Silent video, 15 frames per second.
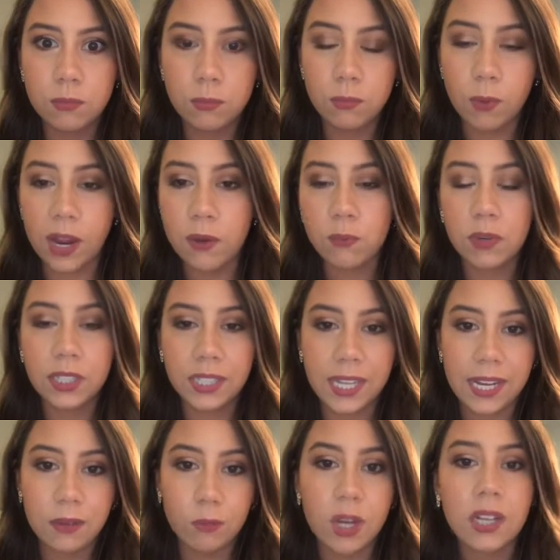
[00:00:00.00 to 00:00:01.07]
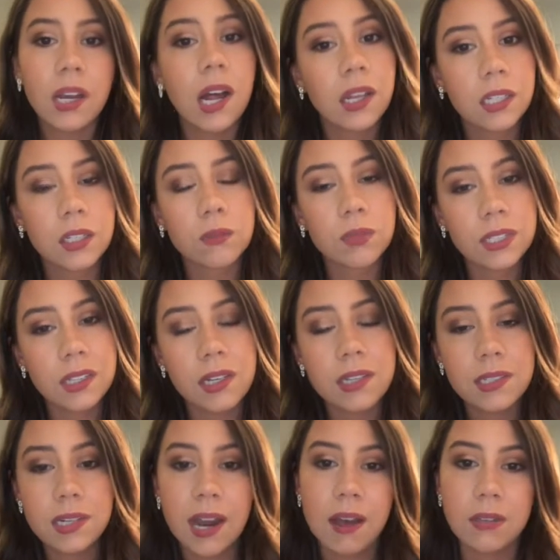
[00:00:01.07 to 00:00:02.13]
what color
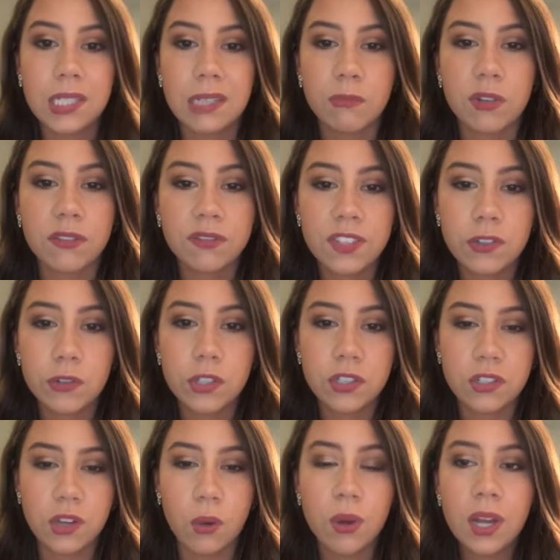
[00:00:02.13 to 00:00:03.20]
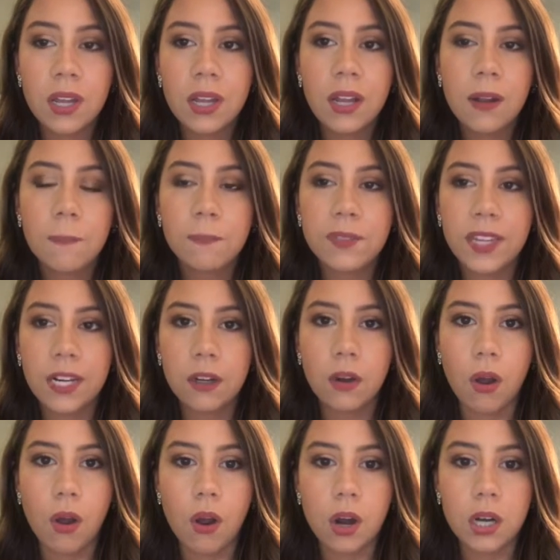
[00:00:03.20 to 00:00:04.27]
relates to how someone feels. So there
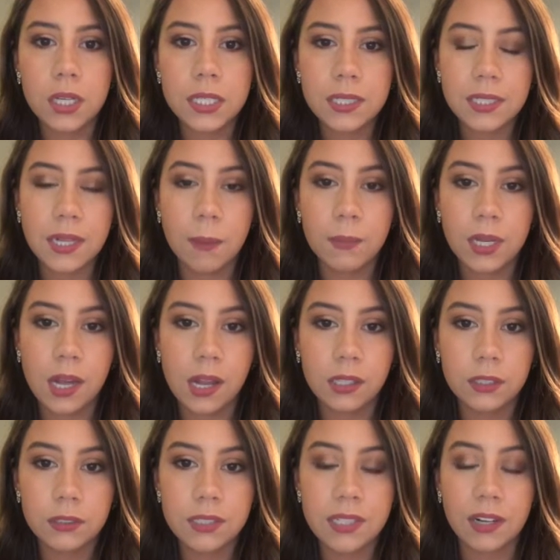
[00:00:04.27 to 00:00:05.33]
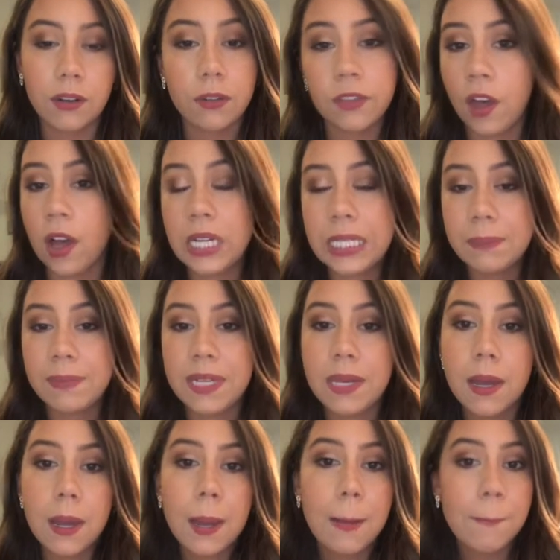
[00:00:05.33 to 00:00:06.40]
are some colors that are thought to be
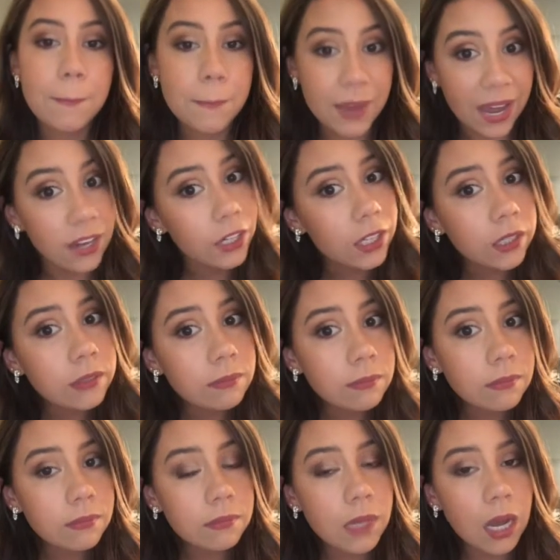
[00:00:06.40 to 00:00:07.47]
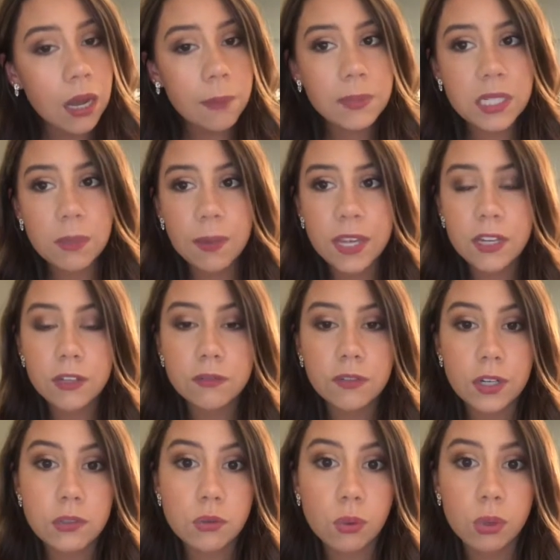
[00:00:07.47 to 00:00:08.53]
better to paint your
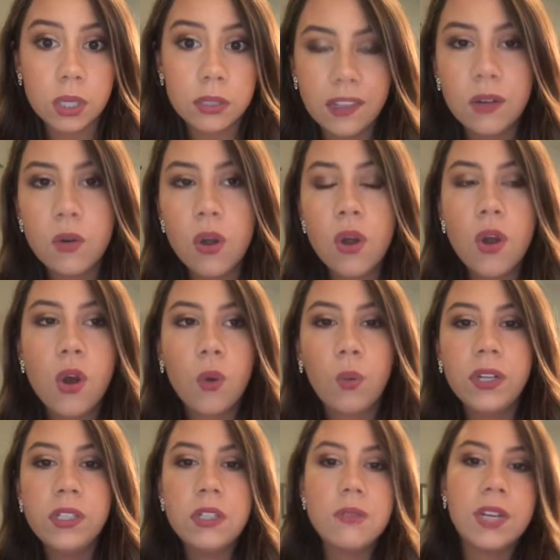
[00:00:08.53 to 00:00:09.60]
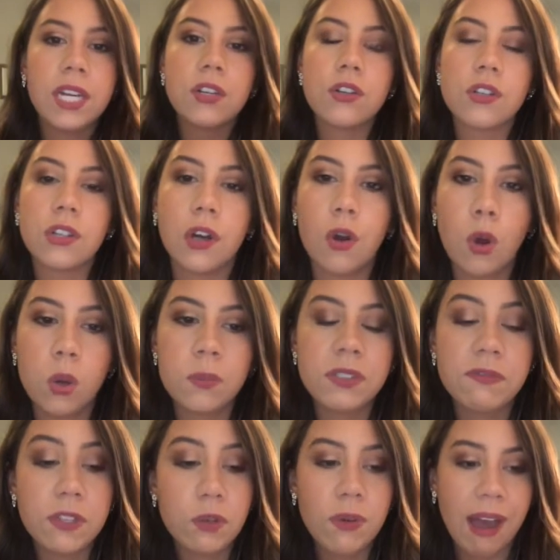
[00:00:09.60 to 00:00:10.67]
front door. Then once you enter the home,
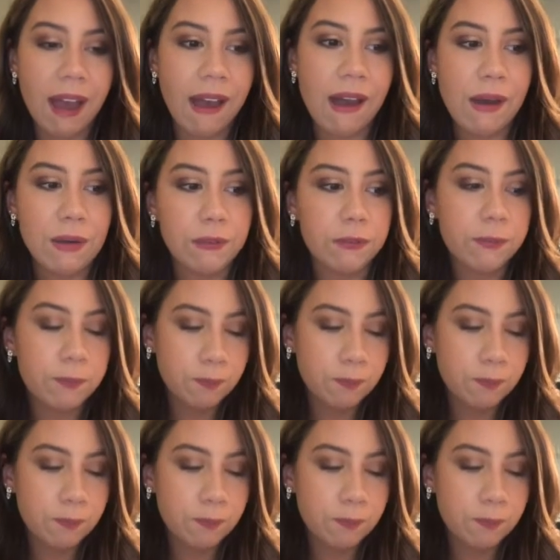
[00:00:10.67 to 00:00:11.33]
if you have,